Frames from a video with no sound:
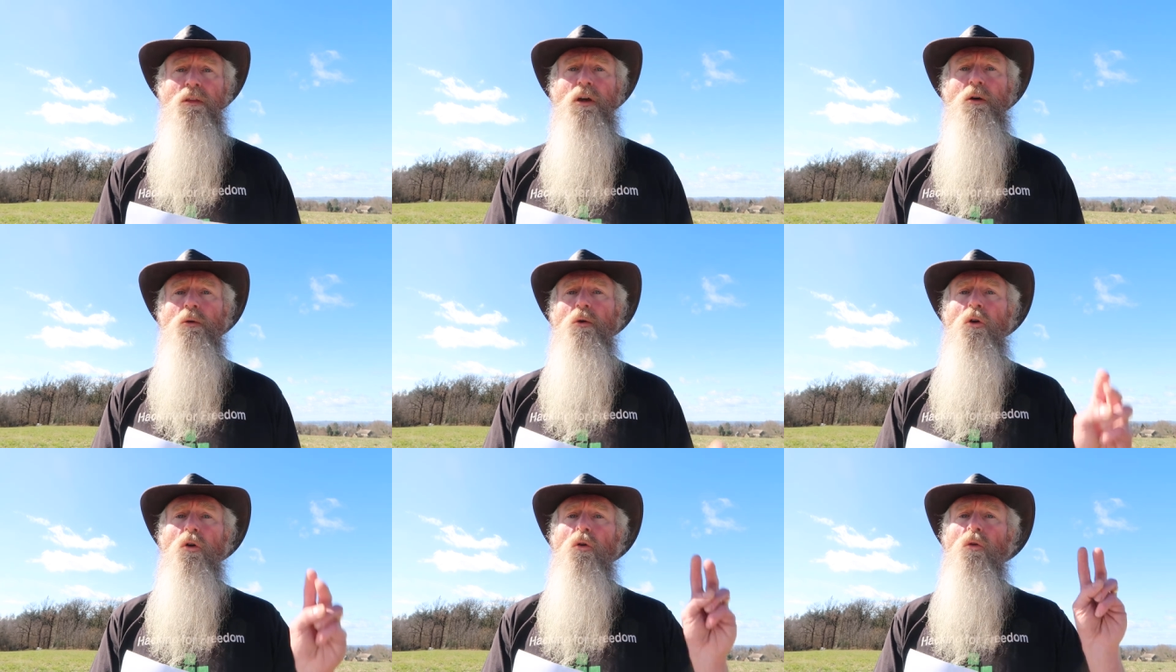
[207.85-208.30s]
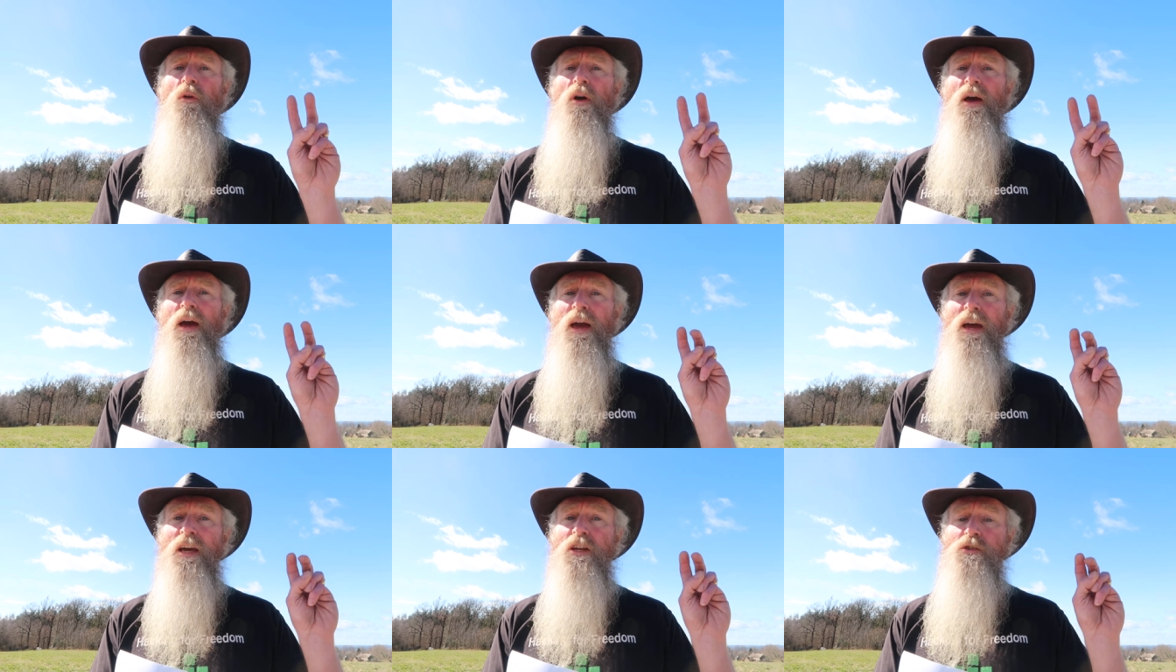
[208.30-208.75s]
They were all
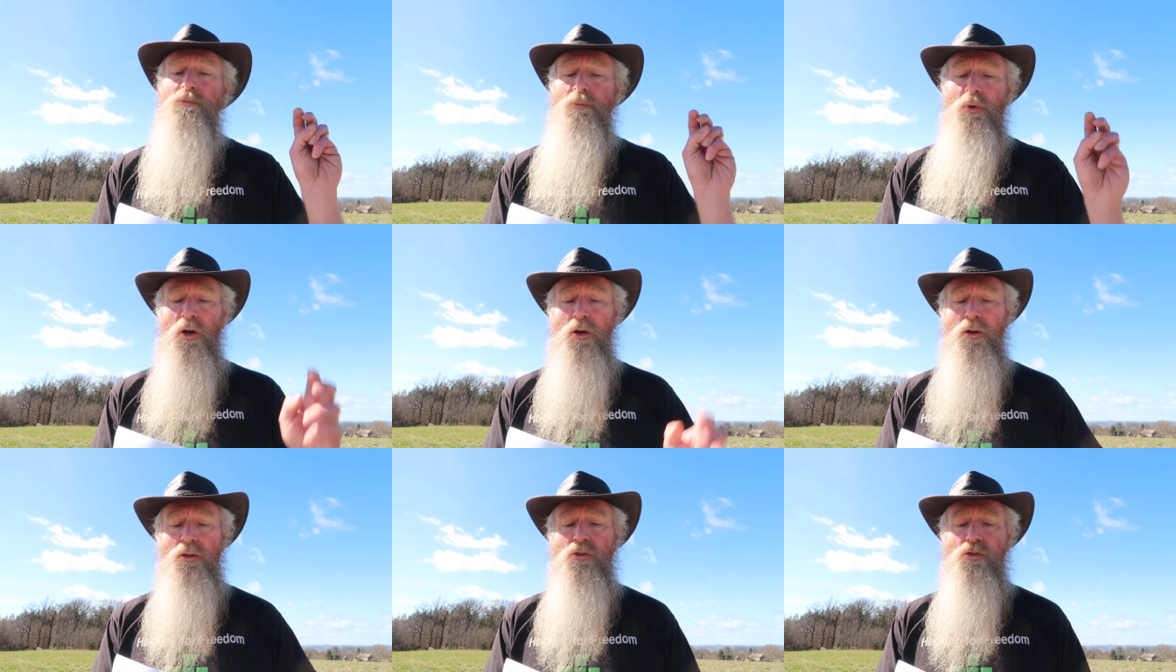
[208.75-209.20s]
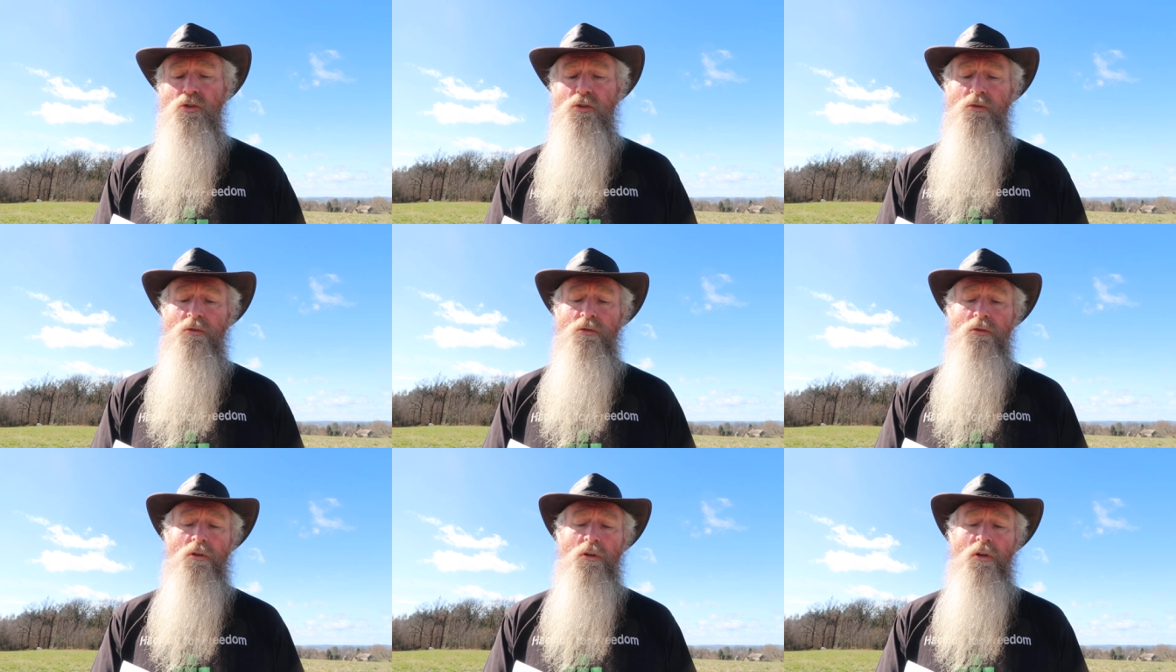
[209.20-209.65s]
experts
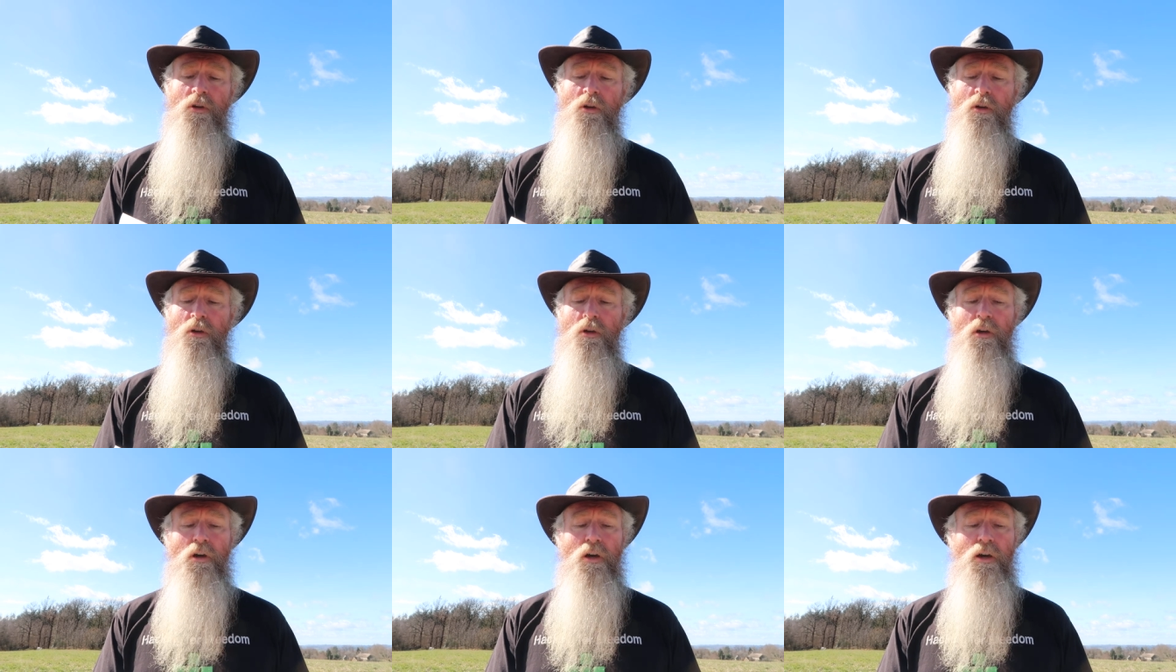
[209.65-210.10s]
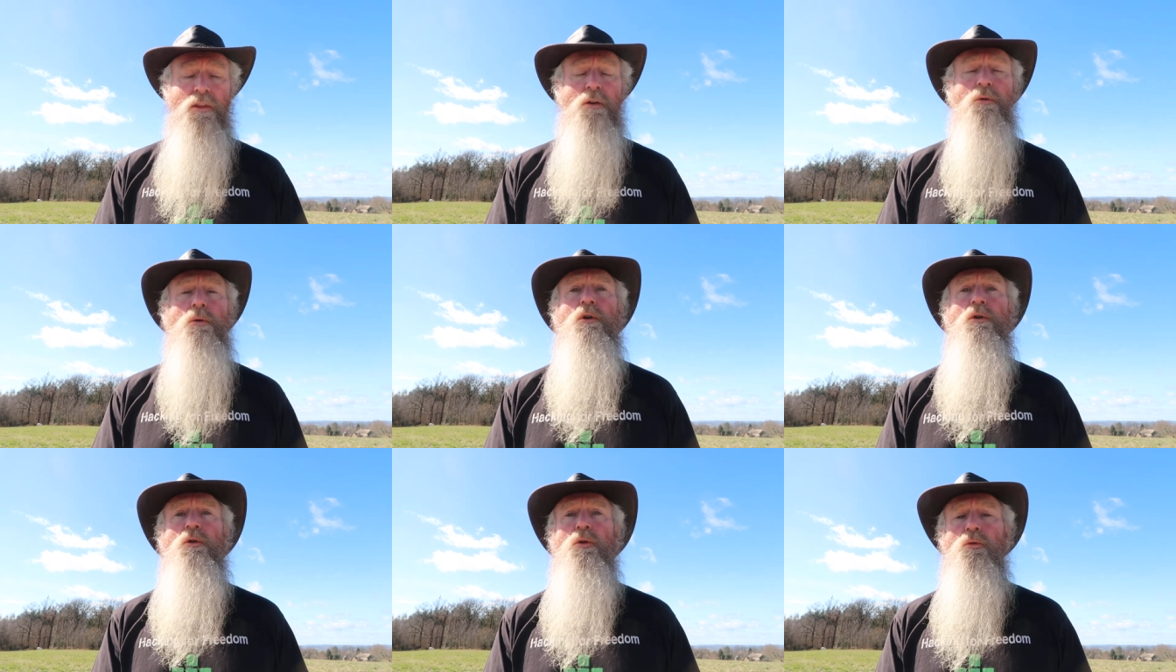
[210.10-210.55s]
and
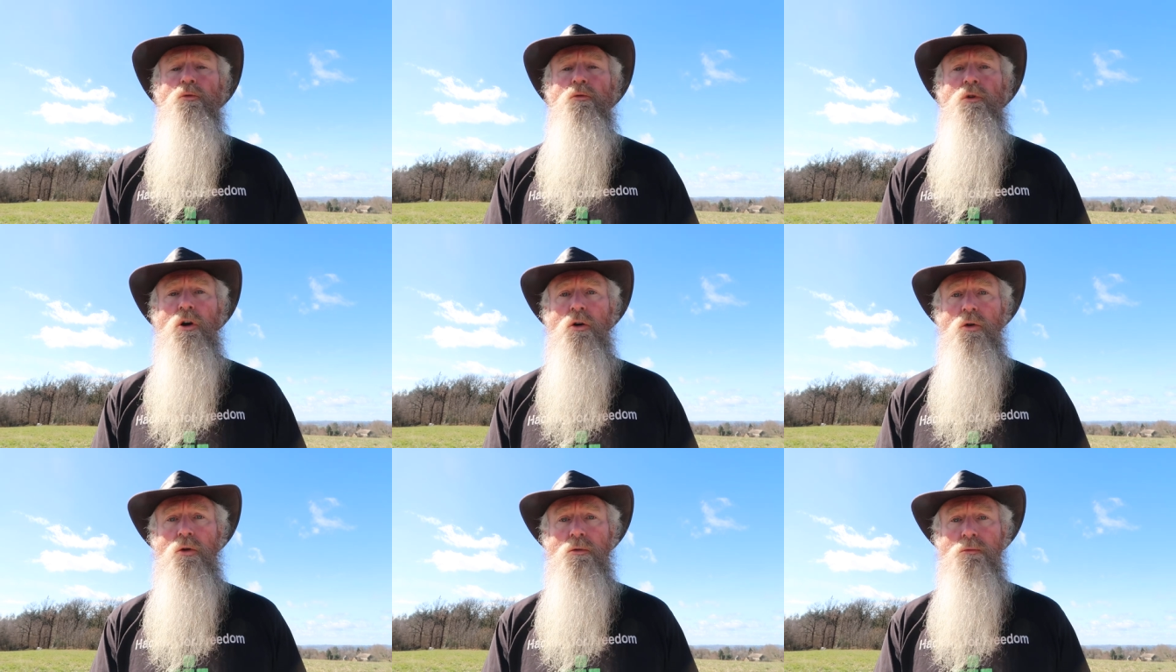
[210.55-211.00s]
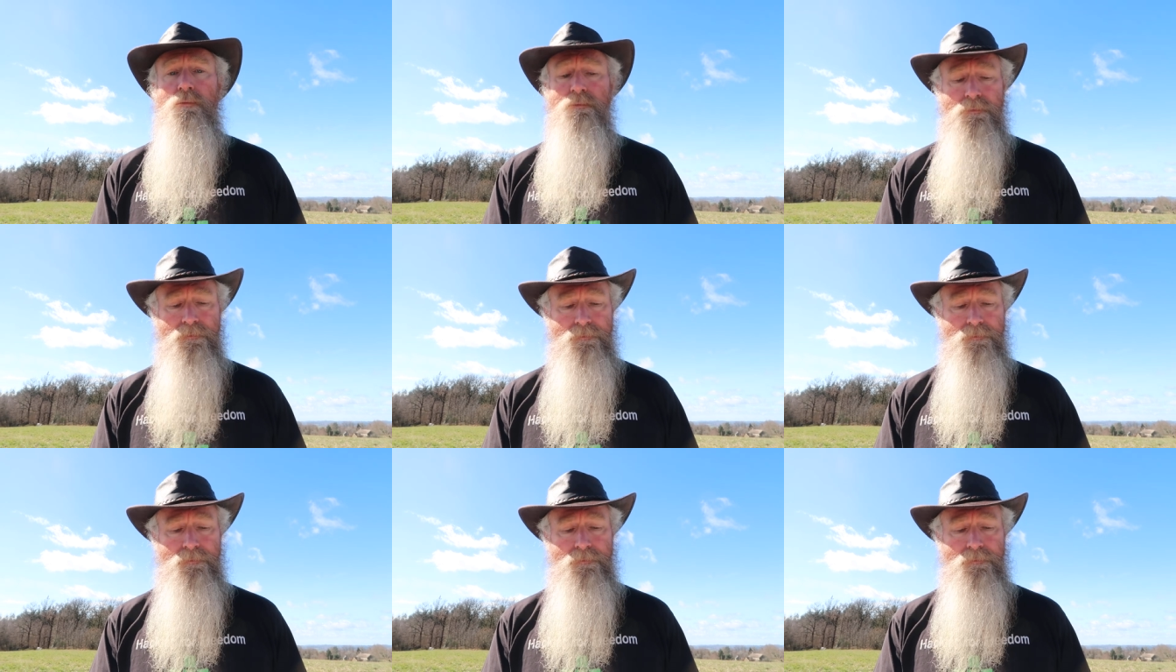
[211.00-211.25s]
they were all wrong.